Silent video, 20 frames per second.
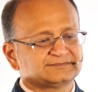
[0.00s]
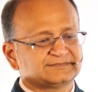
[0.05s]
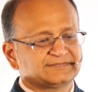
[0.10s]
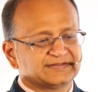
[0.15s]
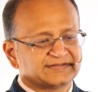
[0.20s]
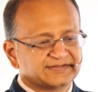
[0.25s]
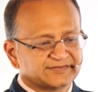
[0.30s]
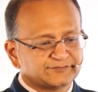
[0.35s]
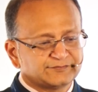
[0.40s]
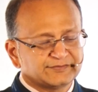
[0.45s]

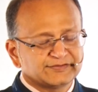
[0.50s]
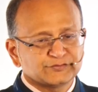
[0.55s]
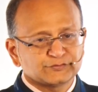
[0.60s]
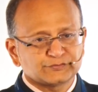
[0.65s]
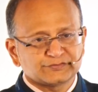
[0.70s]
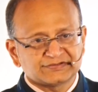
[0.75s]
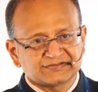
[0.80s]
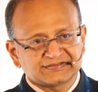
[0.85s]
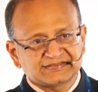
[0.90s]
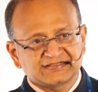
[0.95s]
It is when you
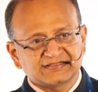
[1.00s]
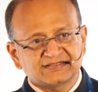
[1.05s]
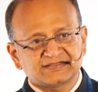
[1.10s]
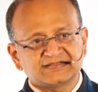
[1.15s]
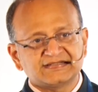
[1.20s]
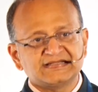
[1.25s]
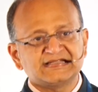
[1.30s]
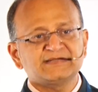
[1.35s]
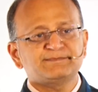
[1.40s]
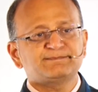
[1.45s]

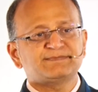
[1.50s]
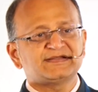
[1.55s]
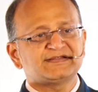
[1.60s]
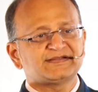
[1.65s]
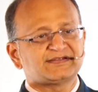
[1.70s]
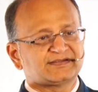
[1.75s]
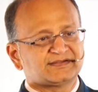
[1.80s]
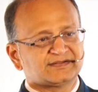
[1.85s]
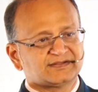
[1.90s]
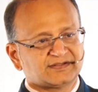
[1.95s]
think
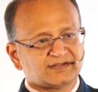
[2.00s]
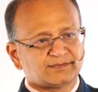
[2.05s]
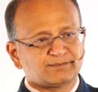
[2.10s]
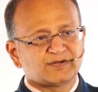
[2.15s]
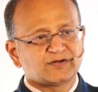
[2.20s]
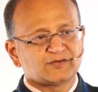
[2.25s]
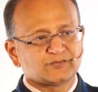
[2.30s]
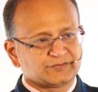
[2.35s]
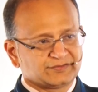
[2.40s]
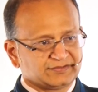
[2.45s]
deeply
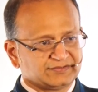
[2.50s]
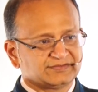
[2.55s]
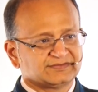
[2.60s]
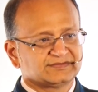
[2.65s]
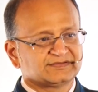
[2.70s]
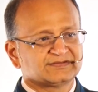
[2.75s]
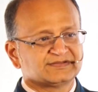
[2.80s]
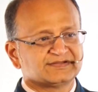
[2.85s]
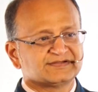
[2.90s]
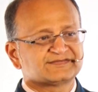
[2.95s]
about
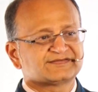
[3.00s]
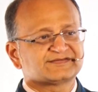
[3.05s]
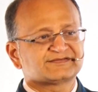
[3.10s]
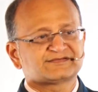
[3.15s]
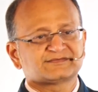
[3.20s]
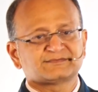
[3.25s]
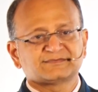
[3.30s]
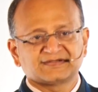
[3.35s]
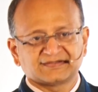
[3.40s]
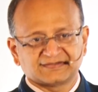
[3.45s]

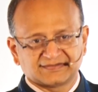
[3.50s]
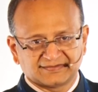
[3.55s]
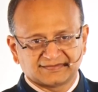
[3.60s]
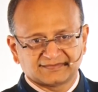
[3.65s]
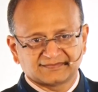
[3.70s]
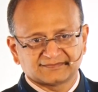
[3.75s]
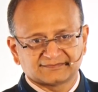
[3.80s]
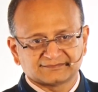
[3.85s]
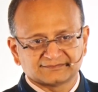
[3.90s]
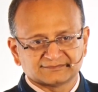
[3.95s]
decision
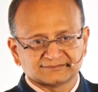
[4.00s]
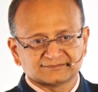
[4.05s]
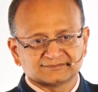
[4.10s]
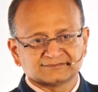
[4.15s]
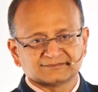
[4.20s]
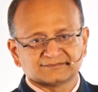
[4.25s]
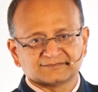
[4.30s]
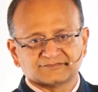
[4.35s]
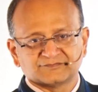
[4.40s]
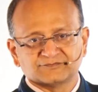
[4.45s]
making,
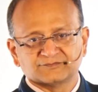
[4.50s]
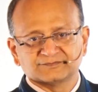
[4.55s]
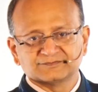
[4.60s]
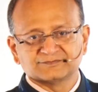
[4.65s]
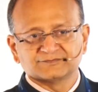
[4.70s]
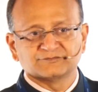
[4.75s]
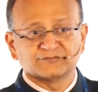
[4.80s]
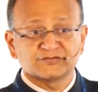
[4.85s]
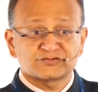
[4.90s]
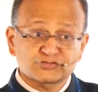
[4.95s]

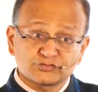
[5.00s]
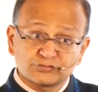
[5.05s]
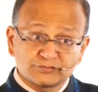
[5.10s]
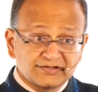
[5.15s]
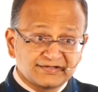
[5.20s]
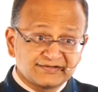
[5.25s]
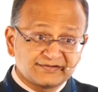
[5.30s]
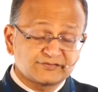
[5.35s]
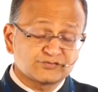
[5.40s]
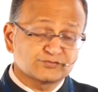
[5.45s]
which could
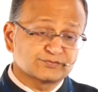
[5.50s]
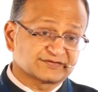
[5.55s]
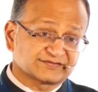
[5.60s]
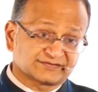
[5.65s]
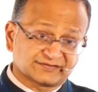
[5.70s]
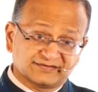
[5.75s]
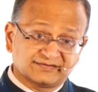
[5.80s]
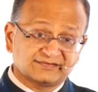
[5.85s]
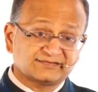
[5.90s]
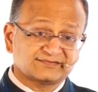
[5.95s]
lead to
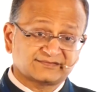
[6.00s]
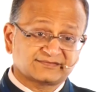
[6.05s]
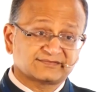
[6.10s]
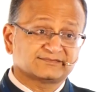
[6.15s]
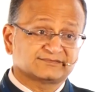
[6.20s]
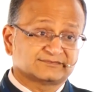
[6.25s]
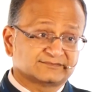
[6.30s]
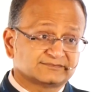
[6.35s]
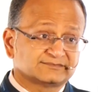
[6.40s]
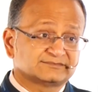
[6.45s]
mistakes,
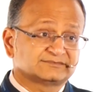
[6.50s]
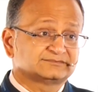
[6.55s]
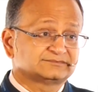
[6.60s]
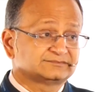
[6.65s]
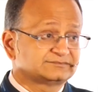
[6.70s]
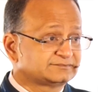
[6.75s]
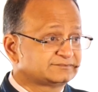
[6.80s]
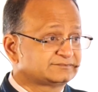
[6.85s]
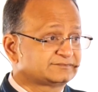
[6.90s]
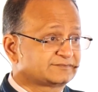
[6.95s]

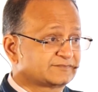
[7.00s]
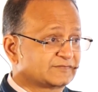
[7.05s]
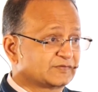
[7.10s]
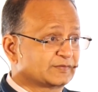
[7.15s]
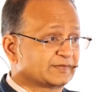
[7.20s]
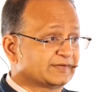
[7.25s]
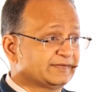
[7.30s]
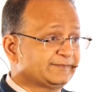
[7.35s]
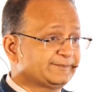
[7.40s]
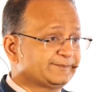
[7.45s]

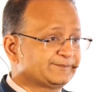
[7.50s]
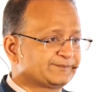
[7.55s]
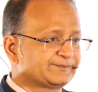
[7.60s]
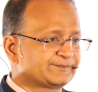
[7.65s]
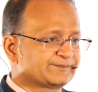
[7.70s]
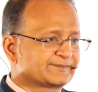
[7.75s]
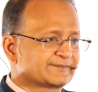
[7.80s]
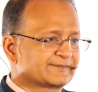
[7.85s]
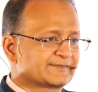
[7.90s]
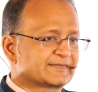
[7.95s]
okay,
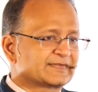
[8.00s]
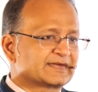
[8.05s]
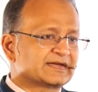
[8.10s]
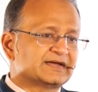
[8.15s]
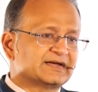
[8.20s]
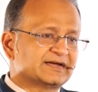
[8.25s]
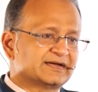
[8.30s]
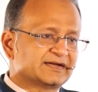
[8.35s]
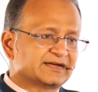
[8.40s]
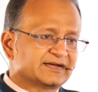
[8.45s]

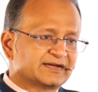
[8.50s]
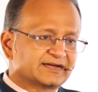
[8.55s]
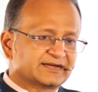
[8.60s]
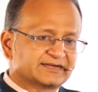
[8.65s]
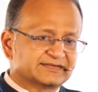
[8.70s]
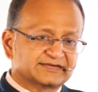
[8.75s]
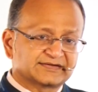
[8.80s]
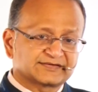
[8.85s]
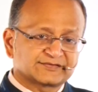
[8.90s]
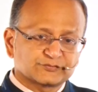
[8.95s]

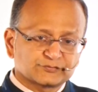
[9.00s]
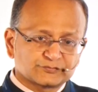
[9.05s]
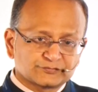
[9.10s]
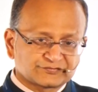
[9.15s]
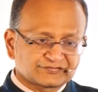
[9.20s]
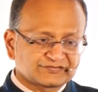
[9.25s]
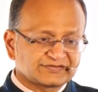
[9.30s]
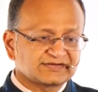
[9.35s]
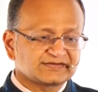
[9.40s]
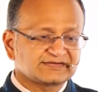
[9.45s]
that you
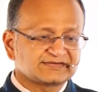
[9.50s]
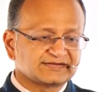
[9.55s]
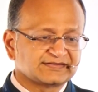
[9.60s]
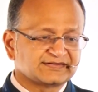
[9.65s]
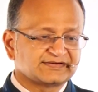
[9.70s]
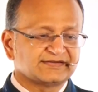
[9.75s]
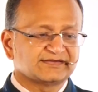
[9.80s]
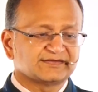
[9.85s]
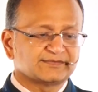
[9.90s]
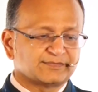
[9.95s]
start
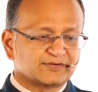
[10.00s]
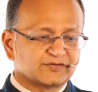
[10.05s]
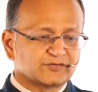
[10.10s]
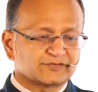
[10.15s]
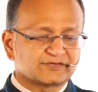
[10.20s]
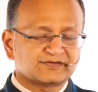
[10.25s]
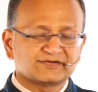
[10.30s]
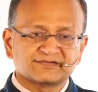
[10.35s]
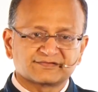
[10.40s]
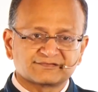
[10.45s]
thinking
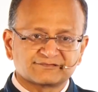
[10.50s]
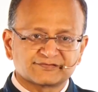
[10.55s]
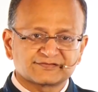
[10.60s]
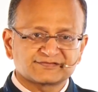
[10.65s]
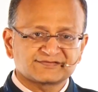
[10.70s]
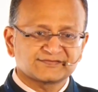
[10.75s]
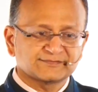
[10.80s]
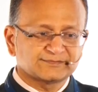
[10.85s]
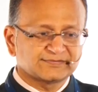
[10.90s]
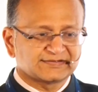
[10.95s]
about
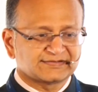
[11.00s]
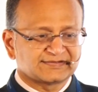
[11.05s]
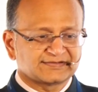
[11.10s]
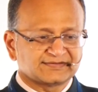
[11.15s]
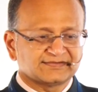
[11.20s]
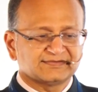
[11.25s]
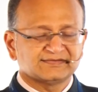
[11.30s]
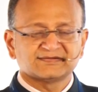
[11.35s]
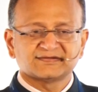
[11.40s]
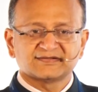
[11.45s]

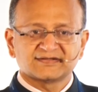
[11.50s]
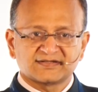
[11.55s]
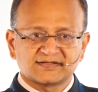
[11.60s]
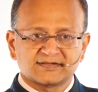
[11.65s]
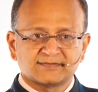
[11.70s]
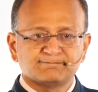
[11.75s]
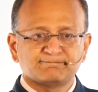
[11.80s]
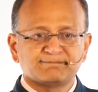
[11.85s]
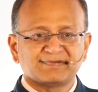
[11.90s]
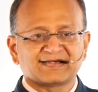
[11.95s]
reversibility,
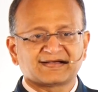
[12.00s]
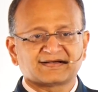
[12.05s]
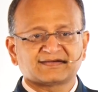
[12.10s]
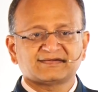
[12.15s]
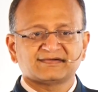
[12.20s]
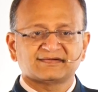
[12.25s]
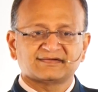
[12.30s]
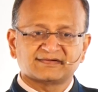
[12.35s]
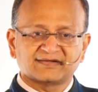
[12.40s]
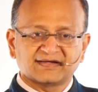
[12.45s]

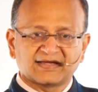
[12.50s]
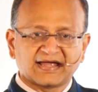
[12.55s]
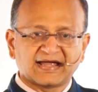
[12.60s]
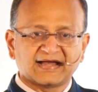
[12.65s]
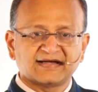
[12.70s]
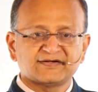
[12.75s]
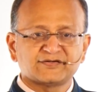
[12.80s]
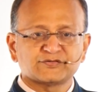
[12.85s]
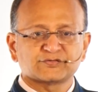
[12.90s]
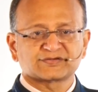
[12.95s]
impact,
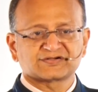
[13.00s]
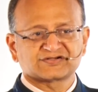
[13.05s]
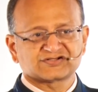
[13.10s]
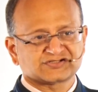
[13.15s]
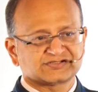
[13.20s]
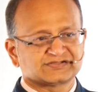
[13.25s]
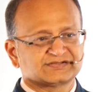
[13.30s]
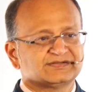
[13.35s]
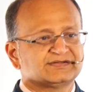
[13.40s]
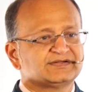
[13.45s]
and
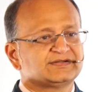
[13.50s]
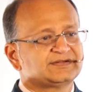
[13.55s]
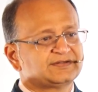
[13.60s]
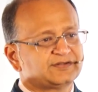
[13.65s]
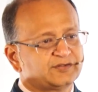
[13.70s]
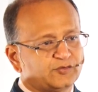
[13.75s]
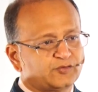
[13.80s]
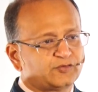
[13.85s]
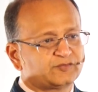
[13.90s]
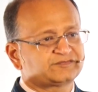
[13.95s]
duration
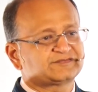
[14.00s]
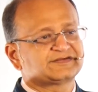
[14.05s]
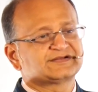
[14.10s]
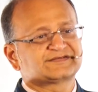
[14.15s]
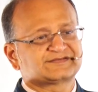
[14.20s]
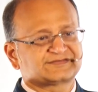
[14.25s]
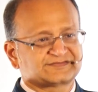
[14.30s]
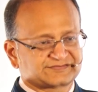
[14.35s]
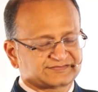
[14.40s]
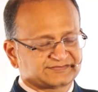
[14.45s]
of
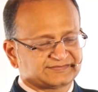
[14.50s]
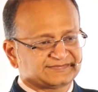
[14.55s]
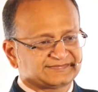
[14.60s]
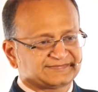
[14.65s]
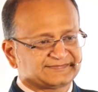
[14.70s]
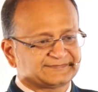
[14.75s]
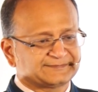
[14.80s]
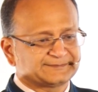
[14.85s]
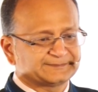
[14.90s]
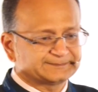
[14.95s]

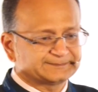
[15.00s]
decisions.